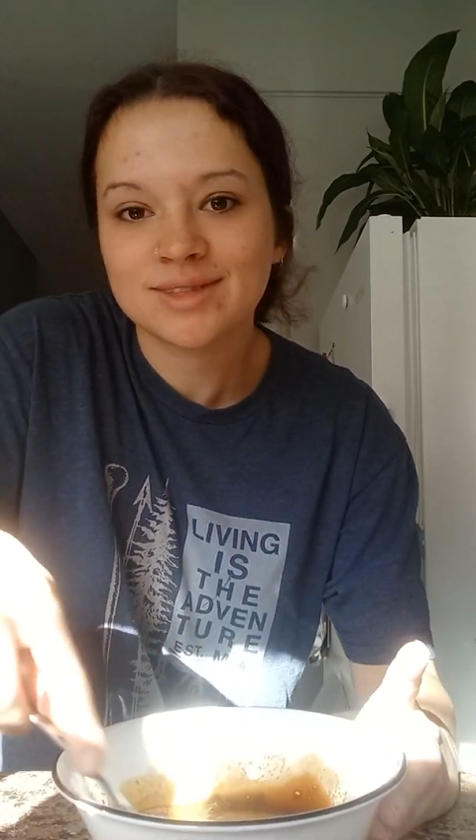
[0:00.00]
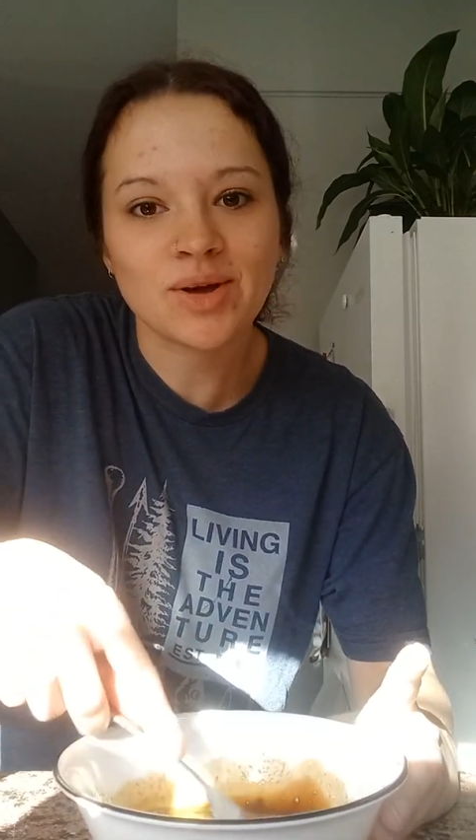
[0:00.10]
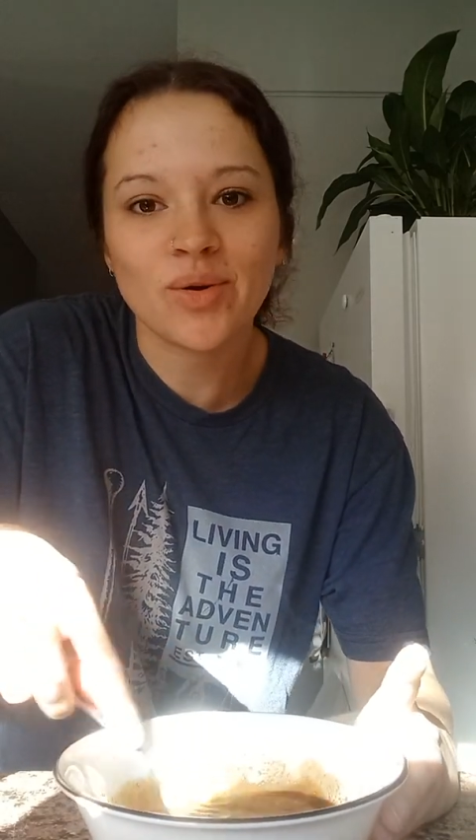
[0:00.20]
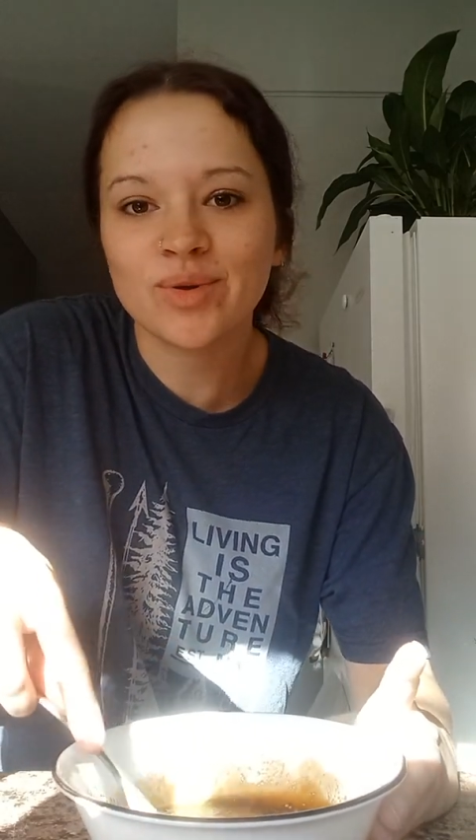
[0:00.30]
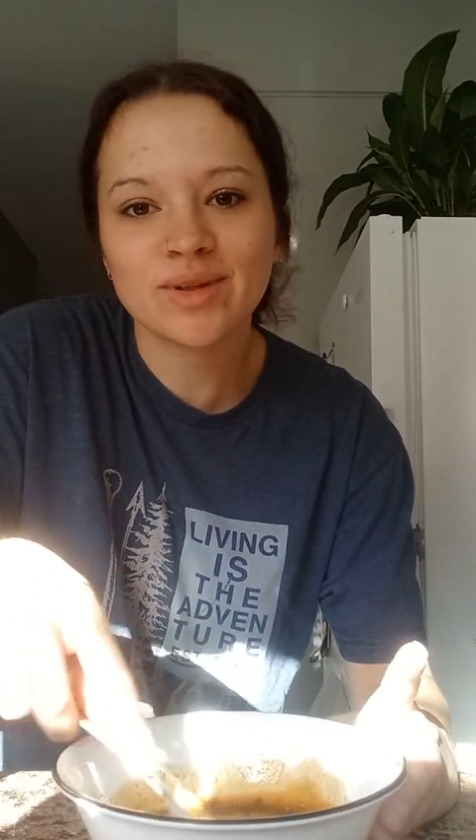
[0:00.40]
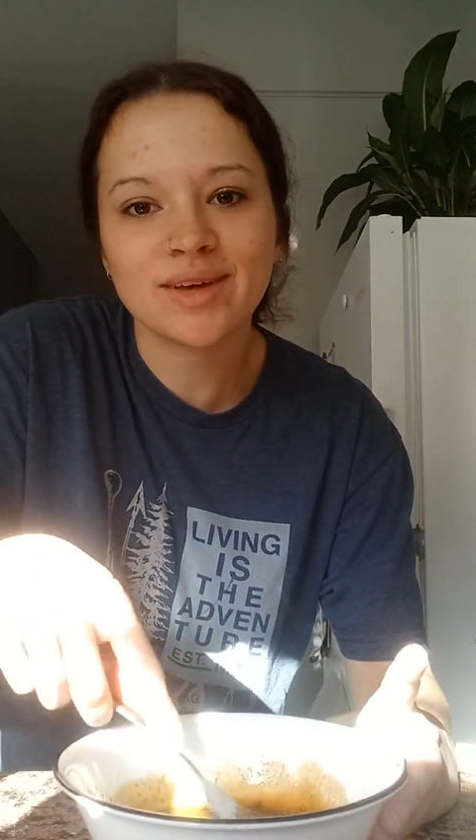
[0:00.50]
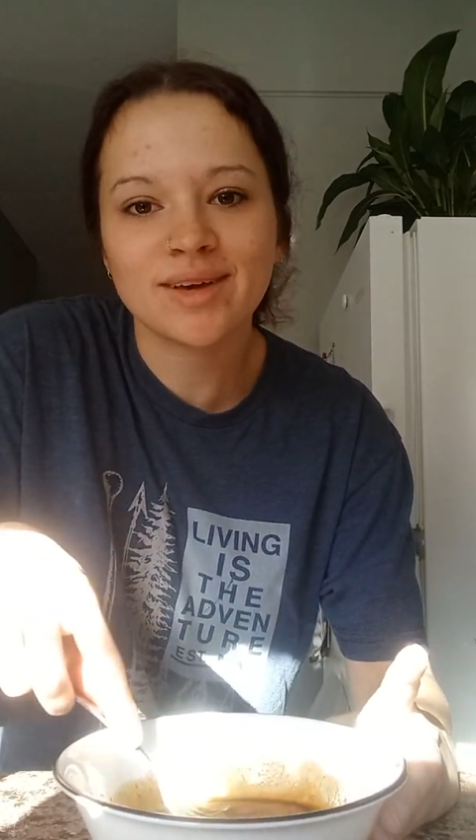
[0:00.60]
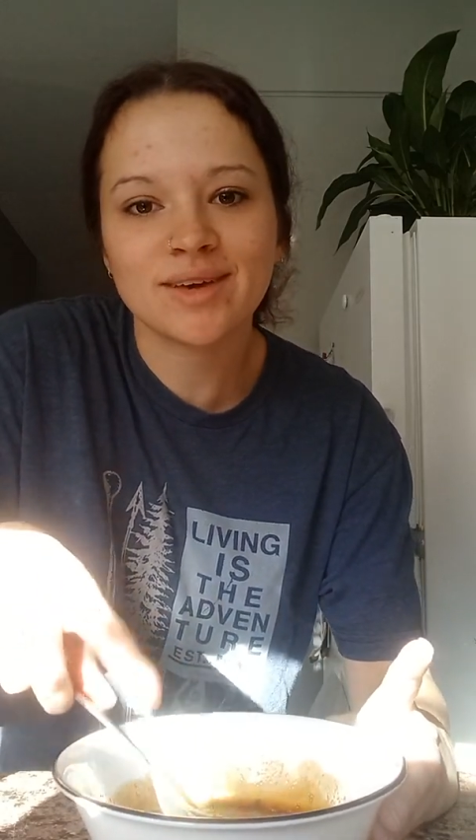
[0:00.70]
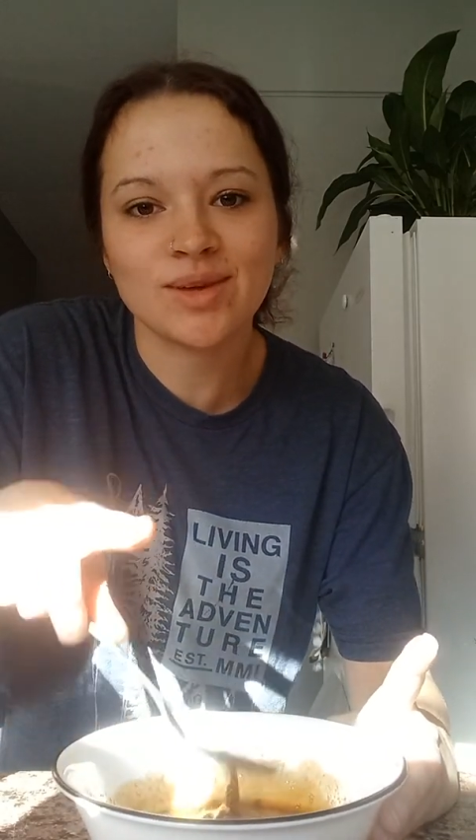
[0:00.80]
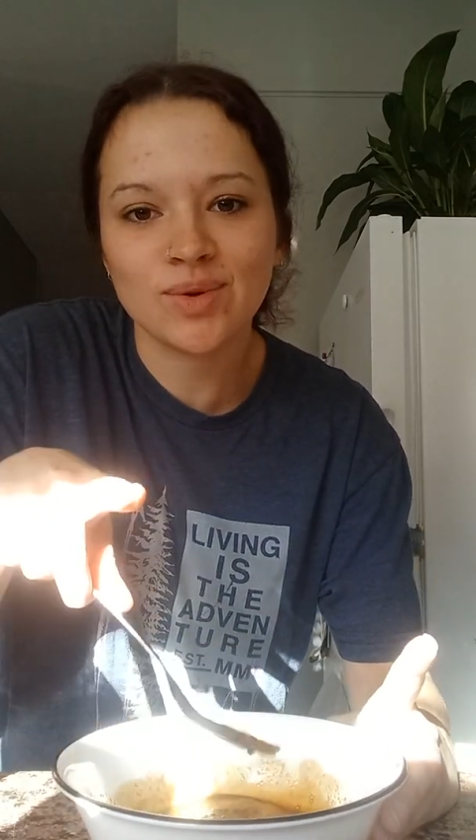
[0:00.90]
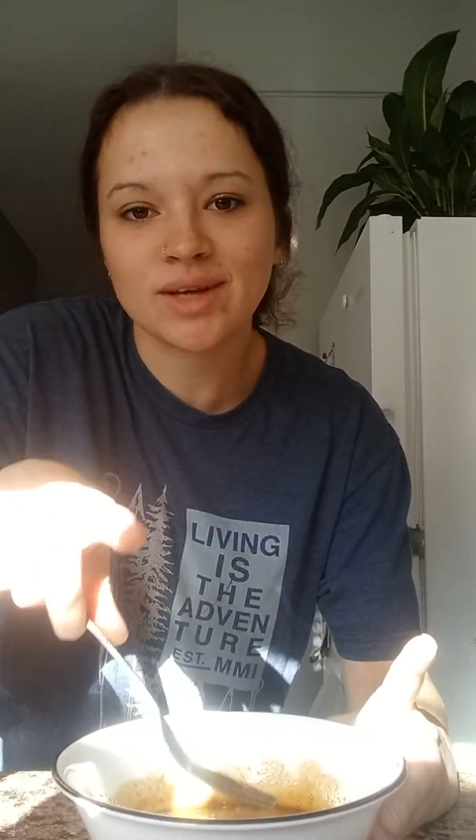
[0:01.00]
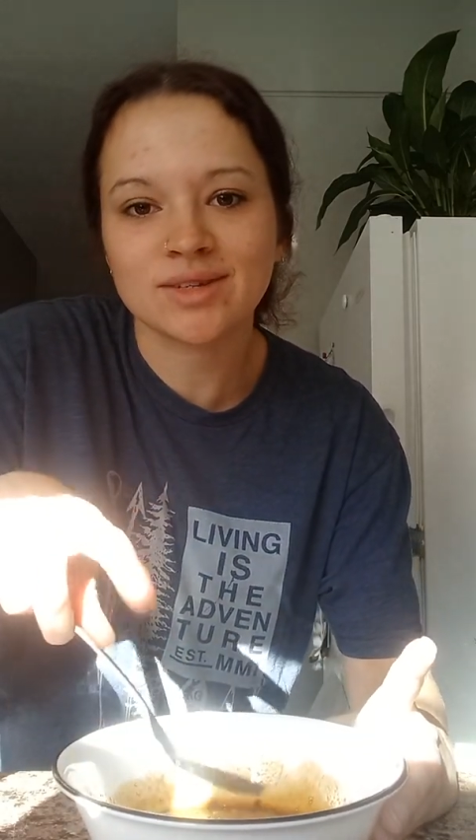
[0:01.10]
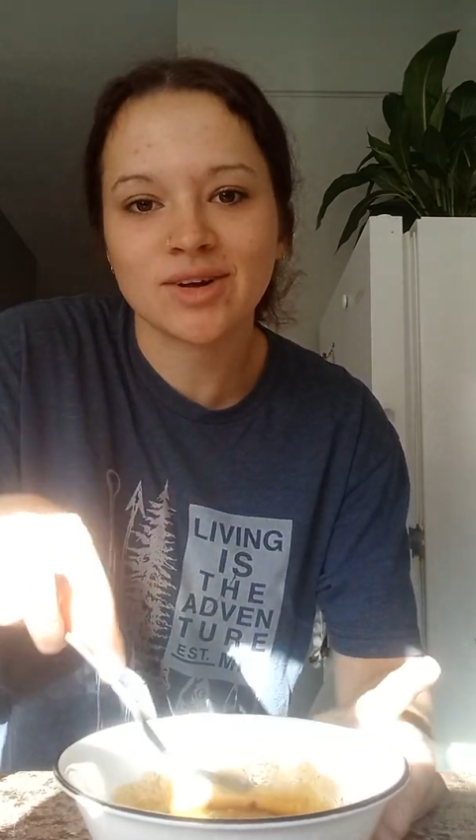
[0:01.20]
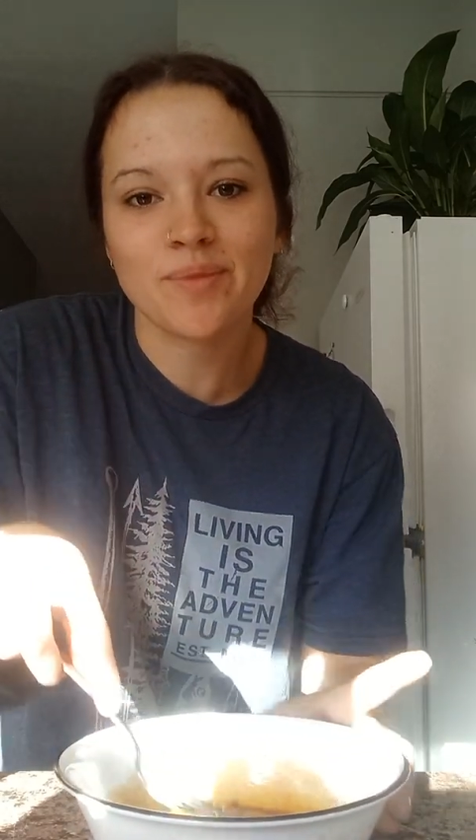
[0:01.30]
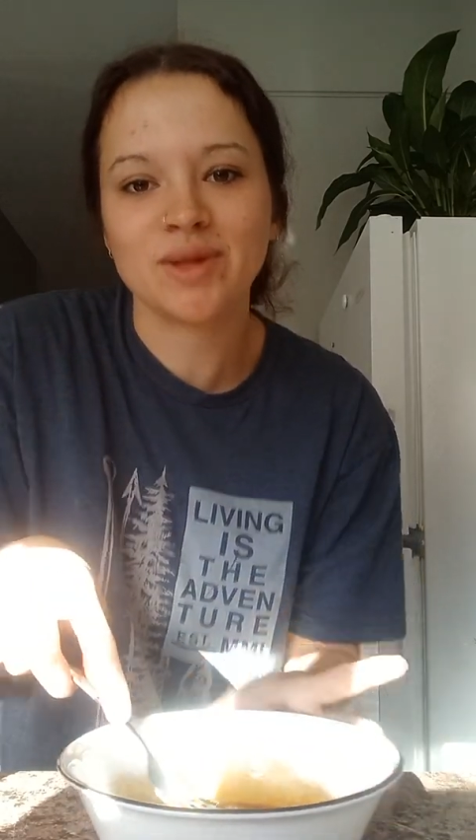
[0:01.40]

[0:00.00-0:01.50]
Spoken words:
Totally, you guys are not